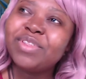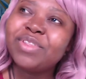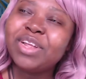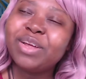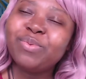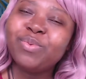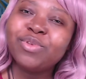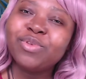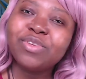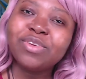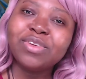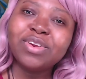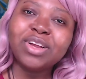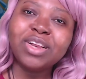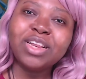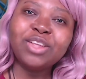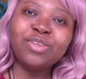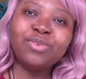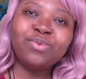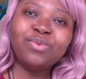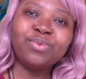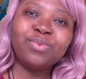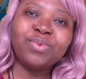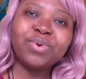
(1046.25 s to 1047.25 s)
that it was gonna
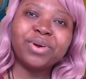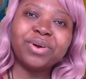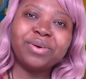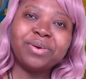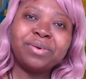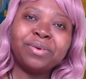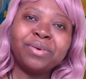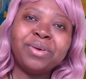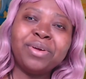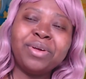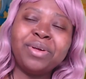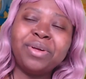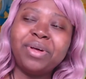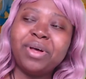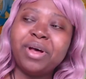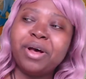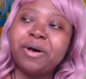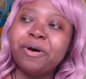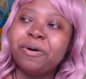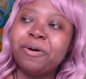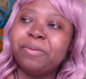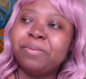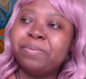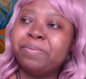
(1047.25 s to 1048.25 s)
lead to where
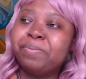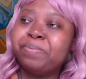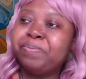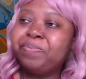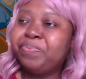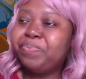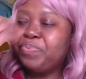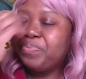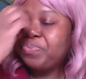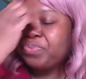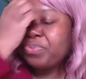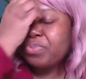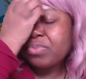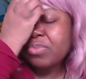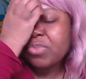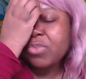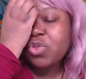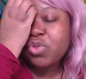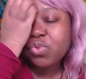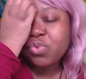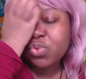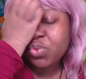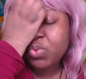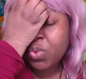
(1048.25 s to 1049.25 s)

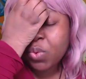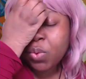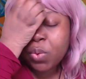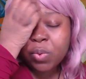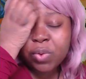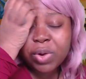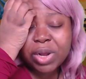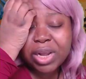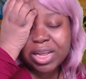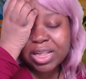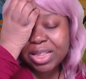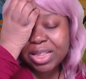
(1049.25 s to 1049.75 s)
Zuko and